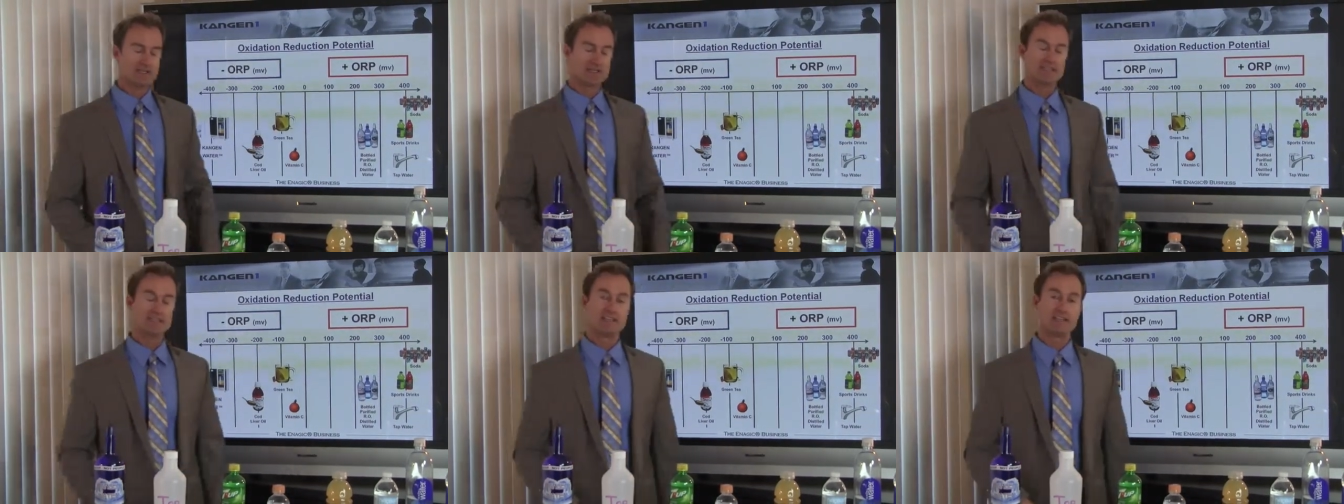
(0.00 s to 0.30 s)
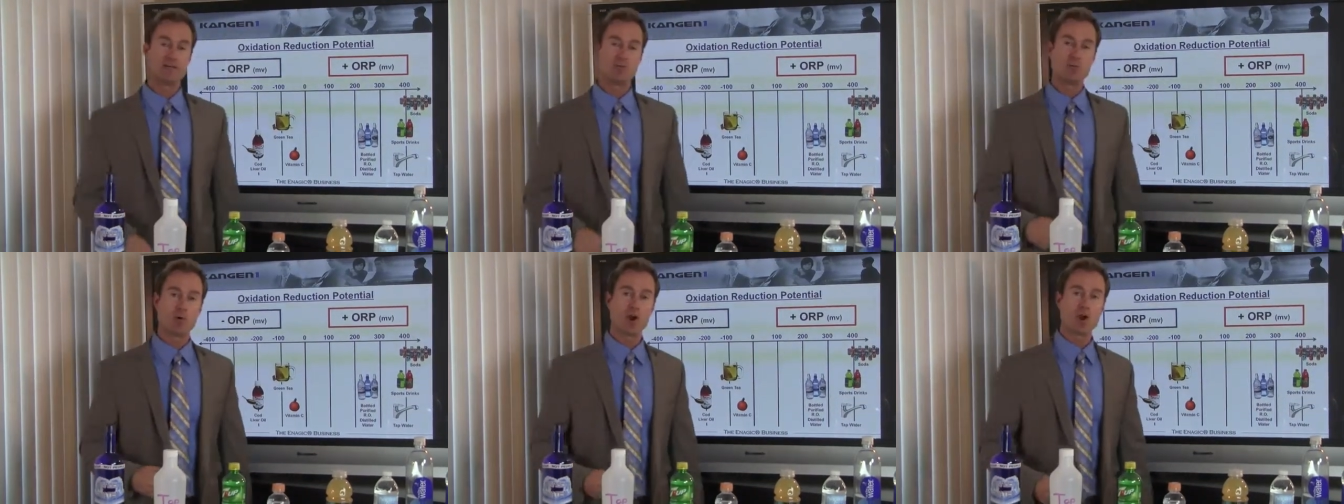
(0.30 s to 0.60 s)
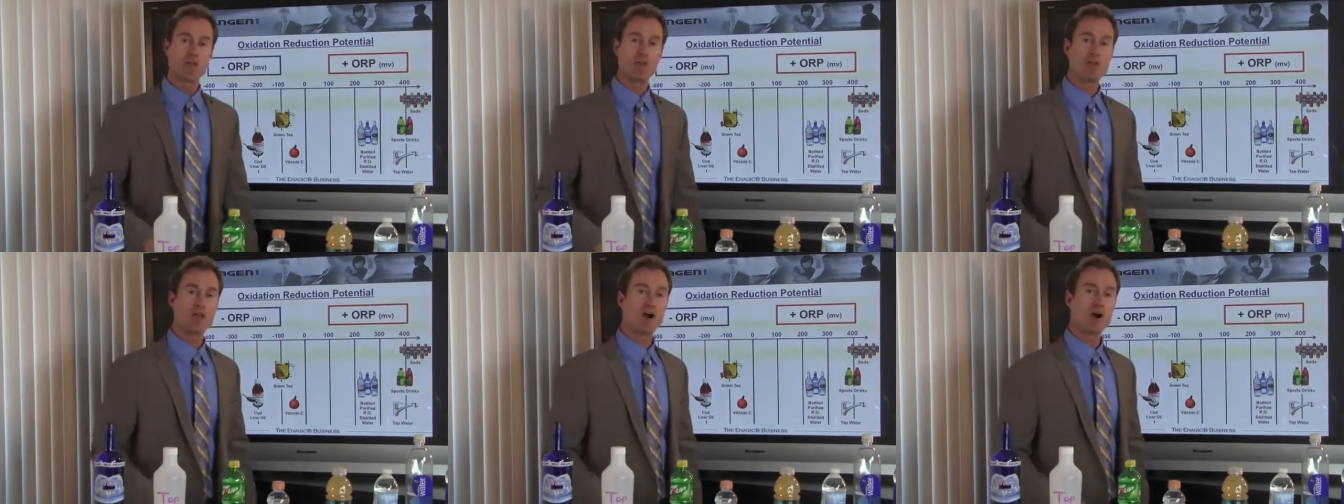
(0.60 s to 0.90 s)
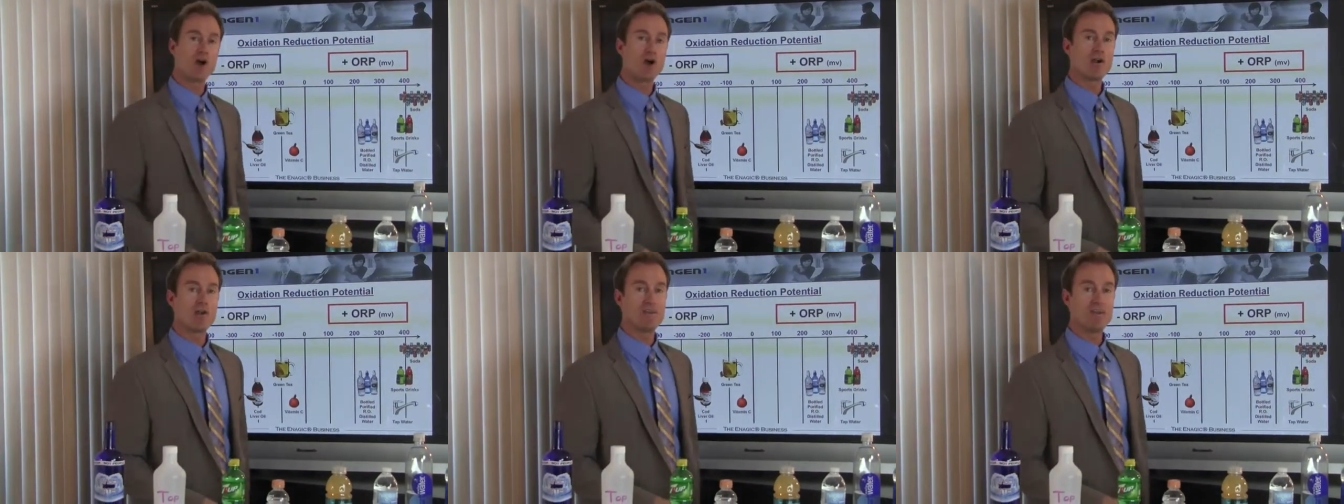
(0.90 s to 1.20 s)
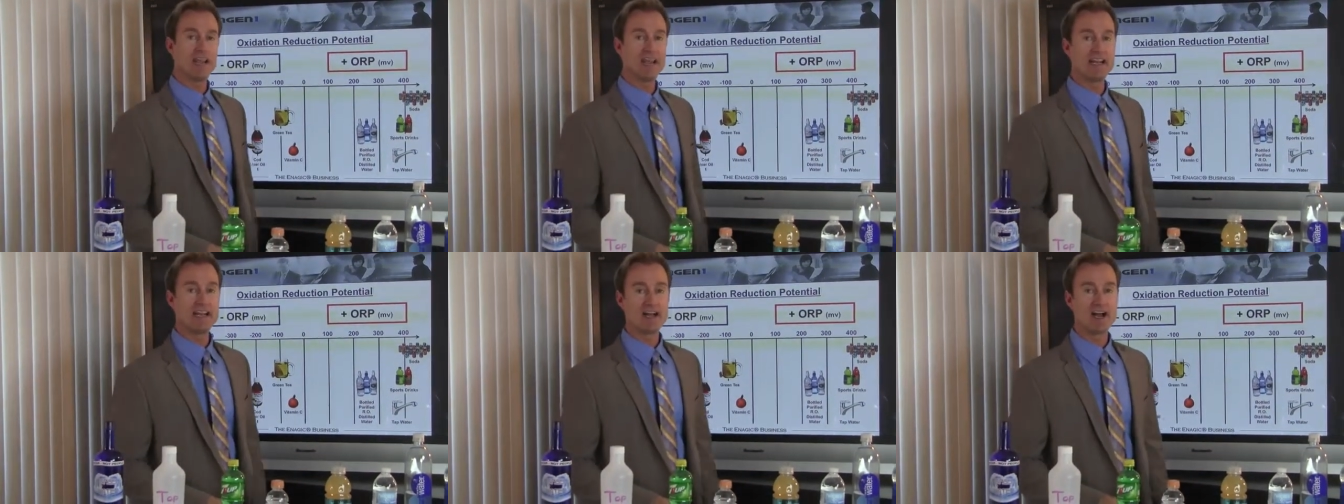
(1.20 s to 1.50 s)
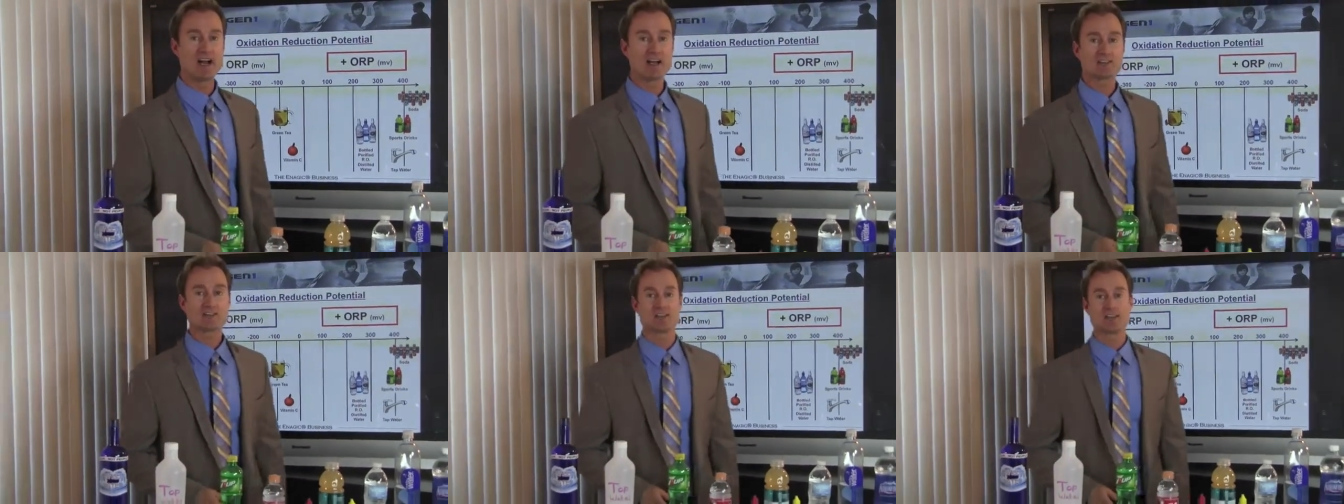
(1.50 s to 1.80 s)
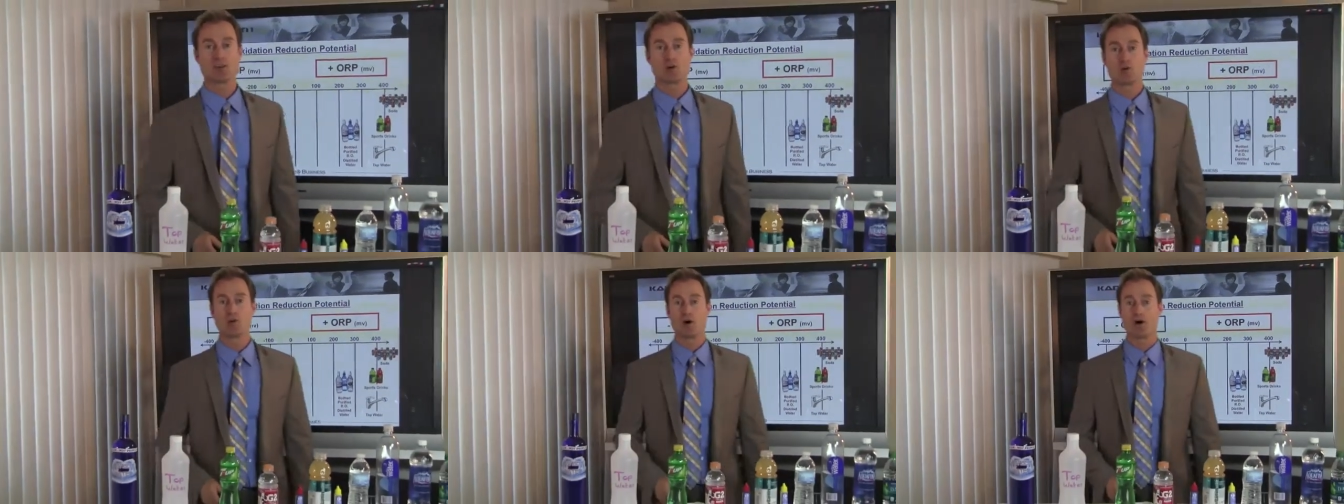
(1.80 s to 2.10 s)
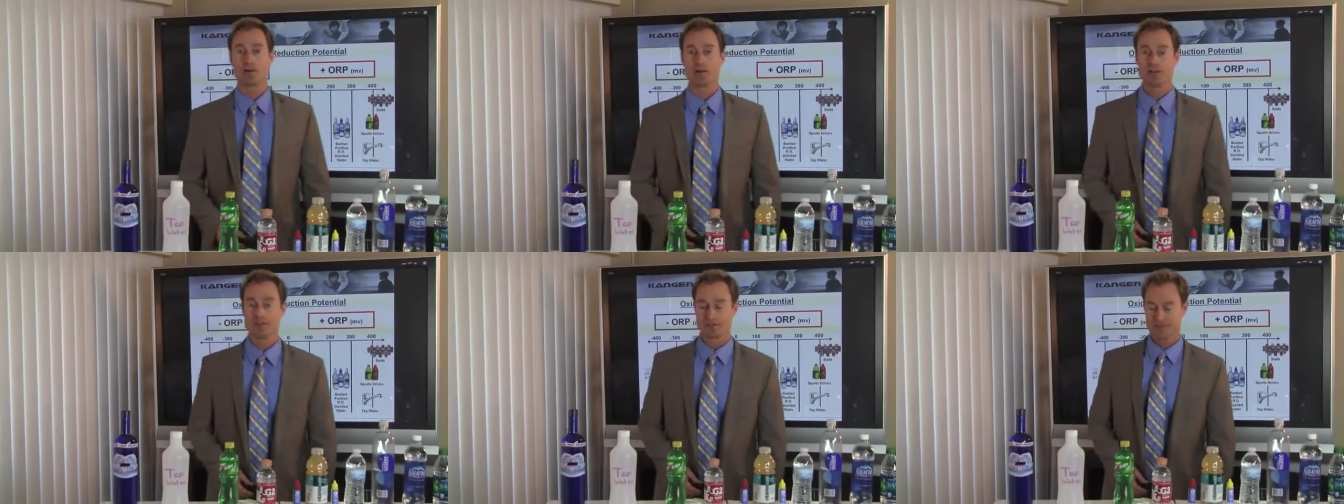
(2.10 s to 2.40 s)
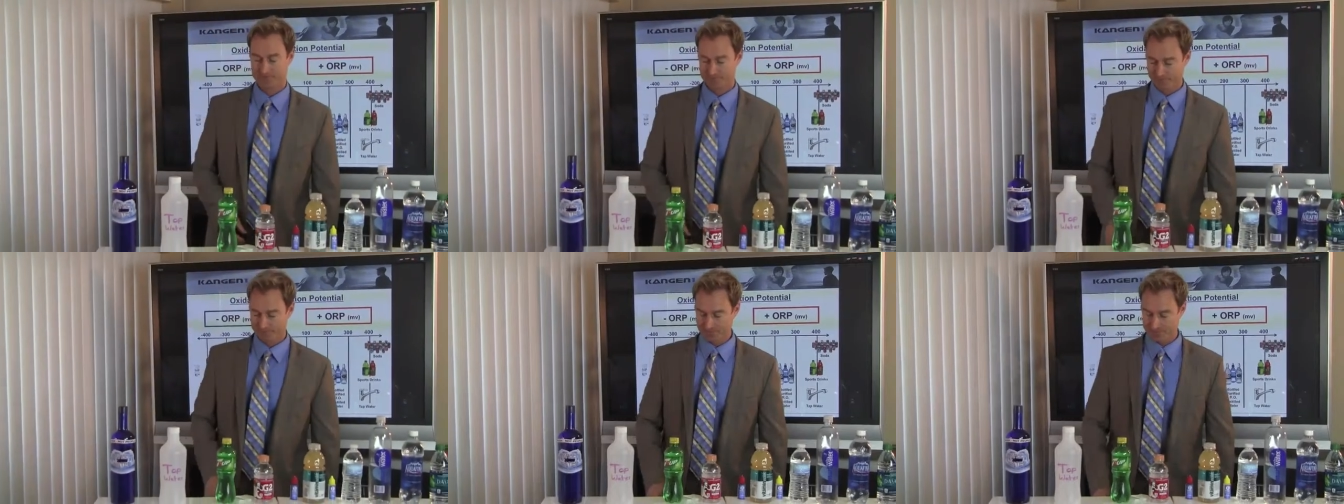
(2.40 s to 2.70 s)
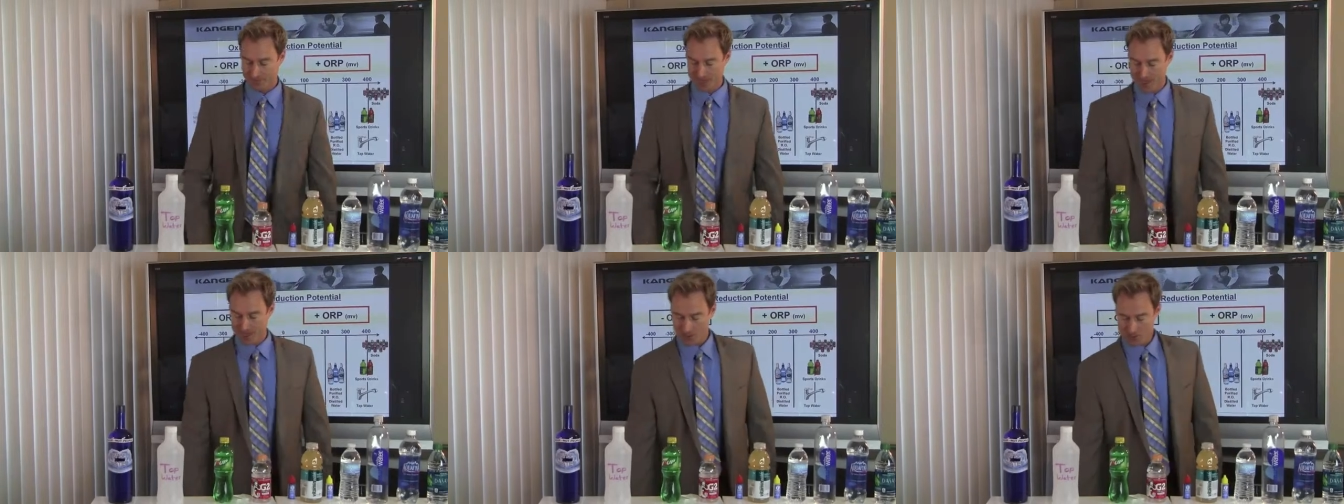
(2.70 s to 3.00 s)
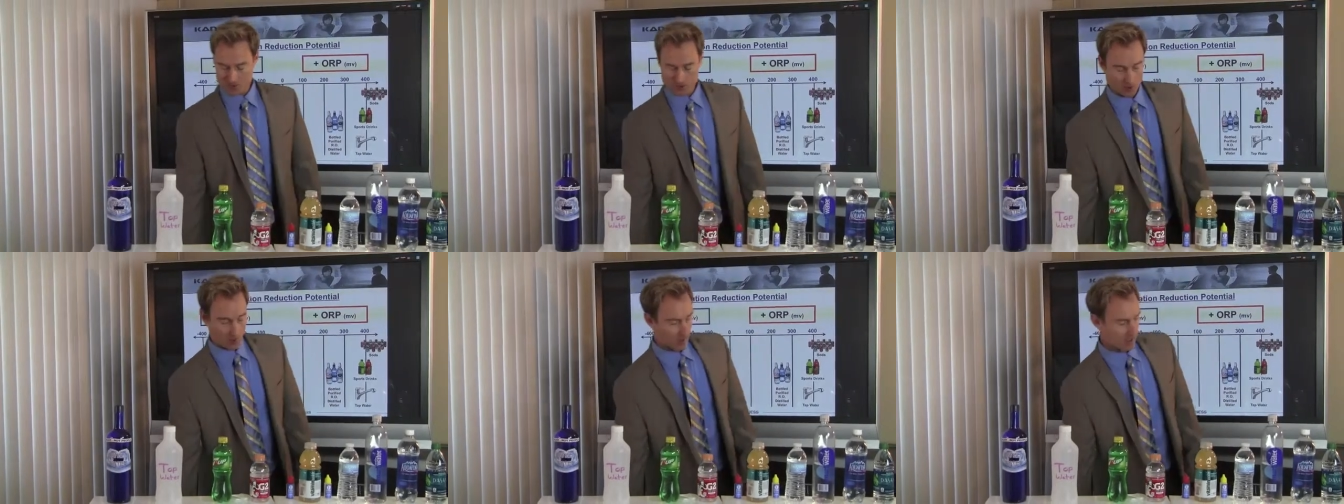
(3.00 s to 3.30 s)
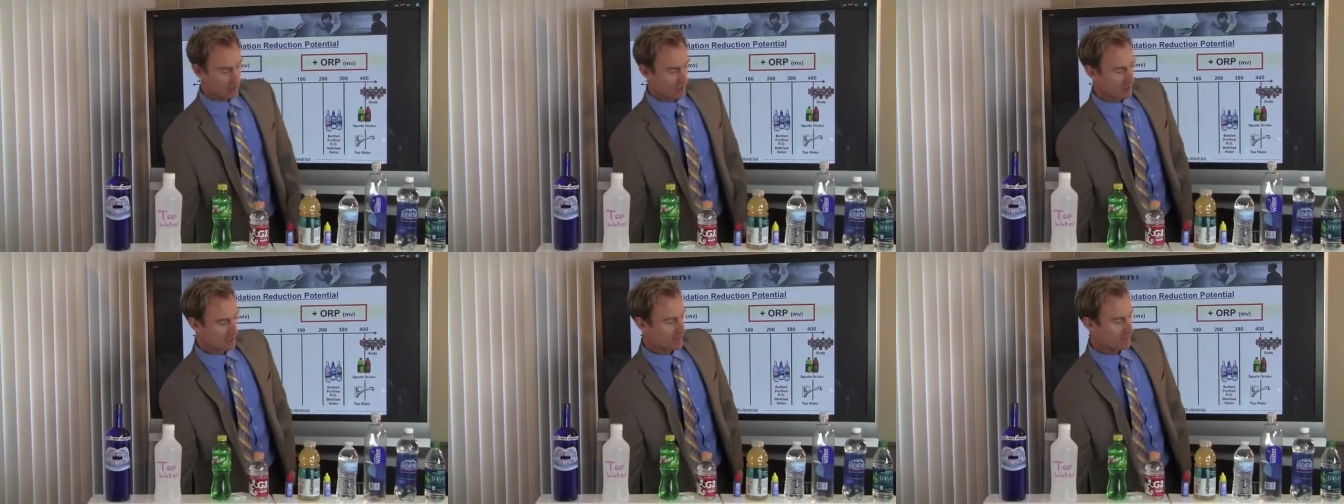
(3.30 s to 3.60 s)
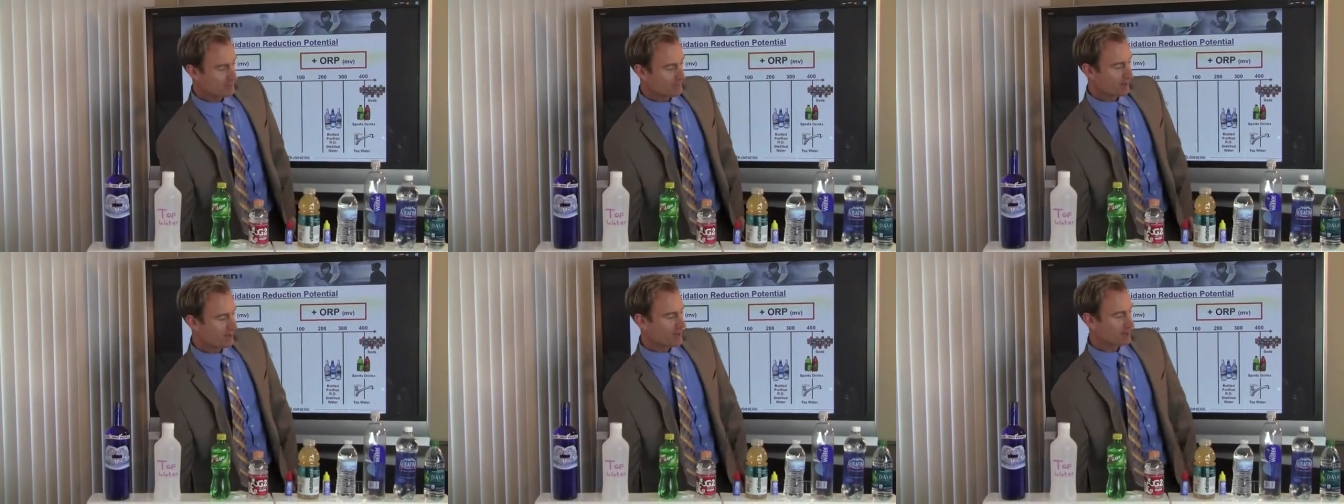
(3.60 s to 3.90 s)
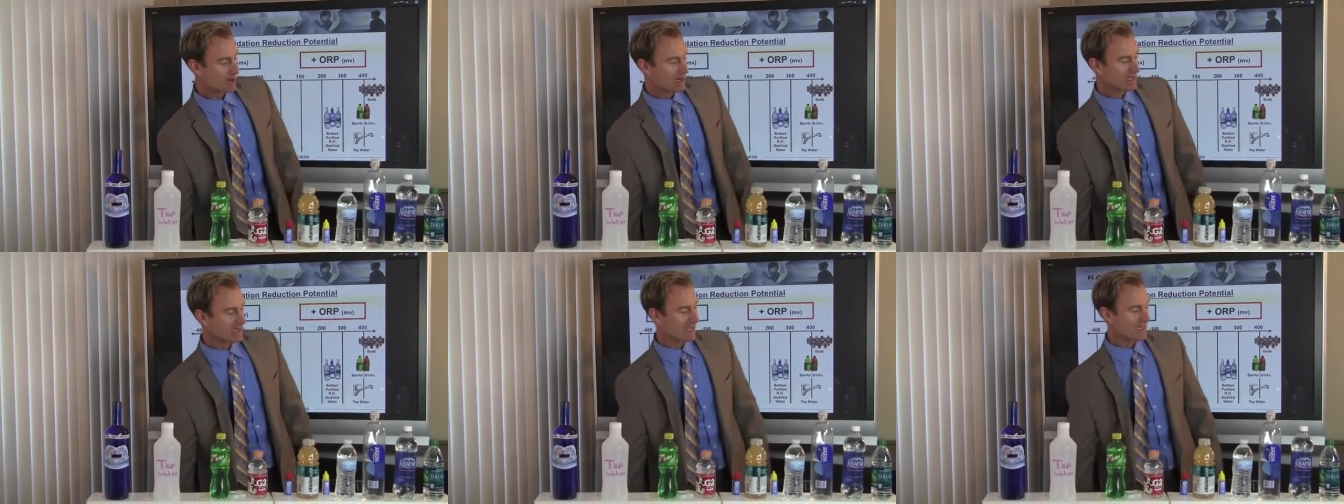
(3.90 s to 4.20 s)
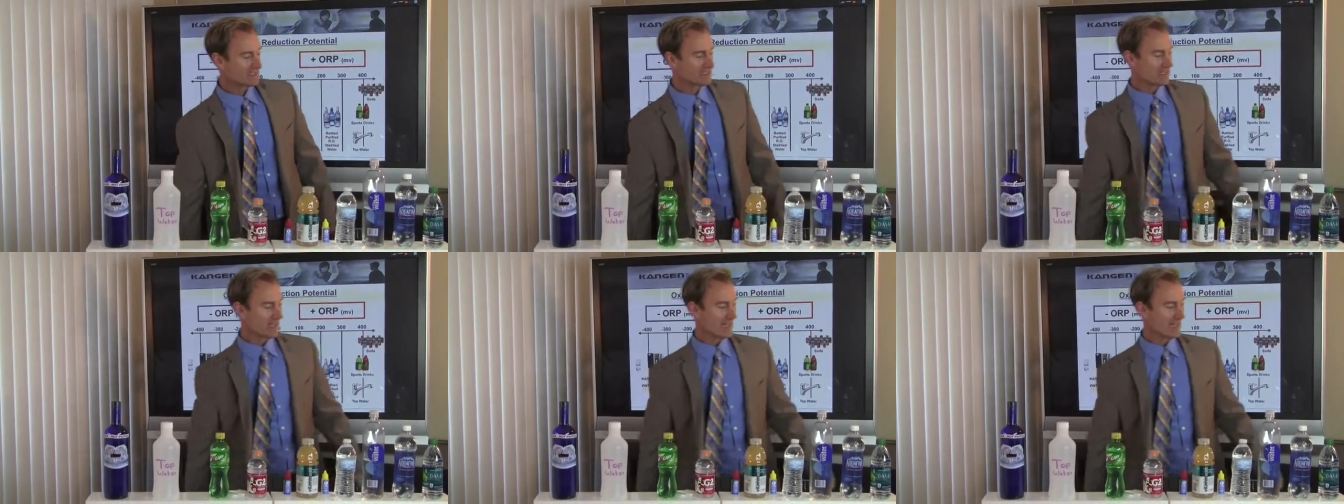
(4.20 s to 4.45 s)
to see where they are in the antioxidant quality. So we're going to probably recognize a